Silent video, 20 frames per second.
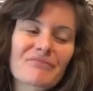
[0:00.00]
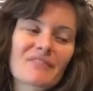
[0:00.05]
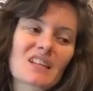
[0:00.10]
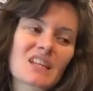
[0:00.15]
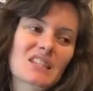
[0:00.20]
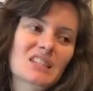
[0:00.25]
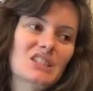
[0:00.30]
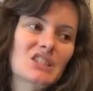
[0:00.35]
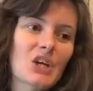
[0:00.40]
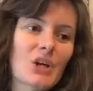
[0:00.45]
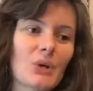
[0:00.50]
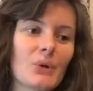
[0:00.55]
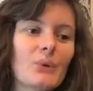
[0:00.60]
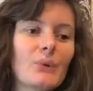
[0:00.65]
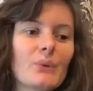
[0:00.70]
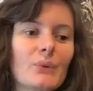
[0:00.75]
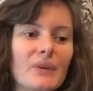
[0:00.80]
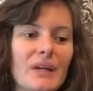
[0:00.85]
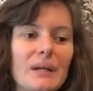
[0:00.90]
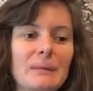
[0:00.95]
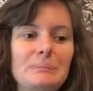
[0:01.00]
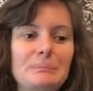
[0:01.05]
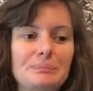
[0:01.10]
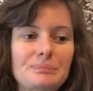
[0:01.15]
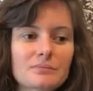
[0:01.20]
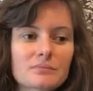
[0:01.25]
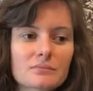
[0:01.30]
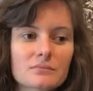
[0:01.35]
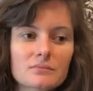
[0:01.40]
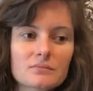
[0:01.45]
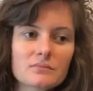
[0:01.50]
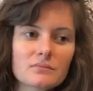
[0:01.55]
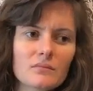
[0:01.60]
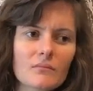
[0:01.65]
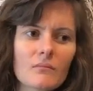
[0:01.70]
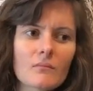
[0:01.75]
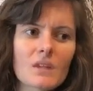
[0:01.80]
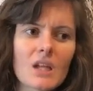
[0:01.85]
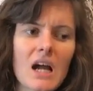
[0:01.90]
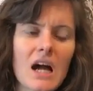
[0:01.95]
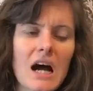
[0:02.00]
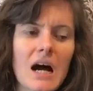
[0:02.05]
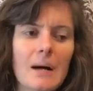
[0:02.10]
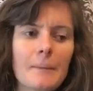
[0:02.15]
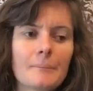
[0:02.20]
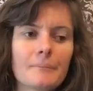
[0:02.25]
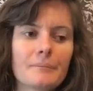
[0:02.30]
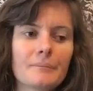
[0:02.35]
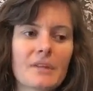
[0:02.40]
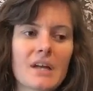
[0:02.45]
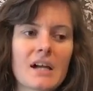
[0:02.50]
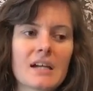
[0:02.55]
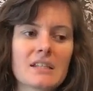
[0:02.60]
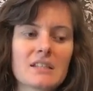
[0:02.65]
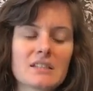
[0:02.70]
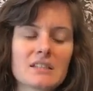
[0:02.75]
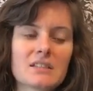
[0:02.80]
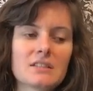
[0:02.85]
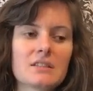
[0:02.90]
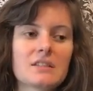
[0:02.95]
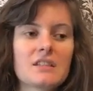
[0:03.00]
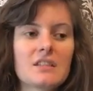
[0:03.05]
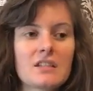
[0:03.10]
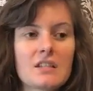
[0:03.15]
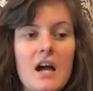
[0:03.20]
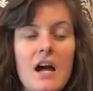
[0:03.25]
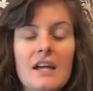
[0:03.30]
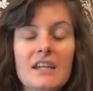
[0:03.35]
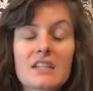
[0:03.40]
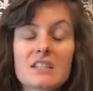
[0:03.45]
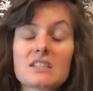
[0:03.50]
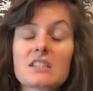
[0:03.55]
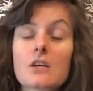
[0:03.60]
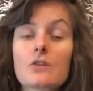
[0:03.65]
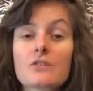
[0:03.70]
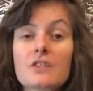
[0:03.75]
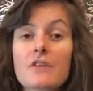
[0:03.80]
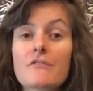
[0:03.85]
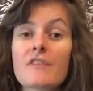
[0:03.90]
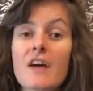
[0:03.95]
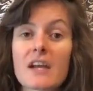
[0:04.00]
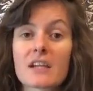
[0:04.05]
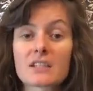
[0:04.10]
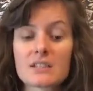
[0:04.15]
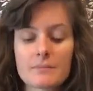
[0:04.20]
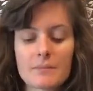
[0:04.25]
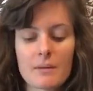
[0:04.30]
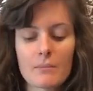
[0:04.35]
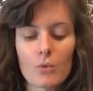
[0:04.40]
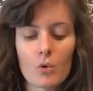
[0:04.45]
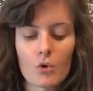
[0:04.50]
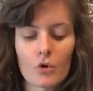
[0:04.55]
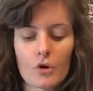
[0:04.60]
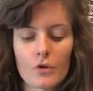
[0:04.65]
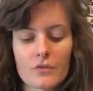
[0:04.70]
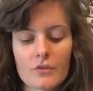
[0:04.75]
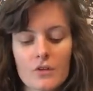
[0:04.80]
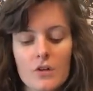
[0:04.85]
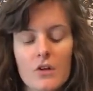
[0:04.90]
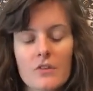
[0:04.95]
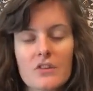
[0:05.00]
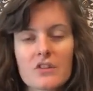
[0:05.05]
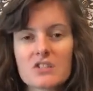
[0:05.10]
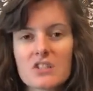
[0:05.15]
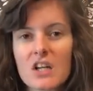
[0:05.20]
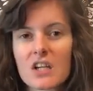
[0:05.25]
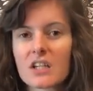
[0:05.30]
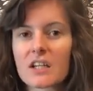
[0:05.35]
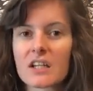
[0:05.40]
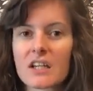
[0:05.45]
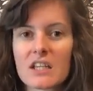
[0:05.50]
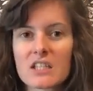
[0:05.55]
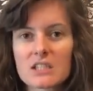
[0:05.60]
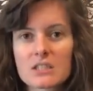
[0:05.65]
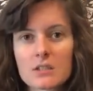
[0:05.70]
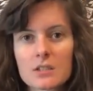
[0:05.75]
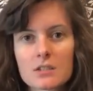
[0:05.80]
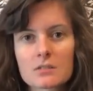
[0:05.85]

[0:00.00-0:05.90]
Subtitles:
So yeah. I can tell the effect a bit more on the younger kids,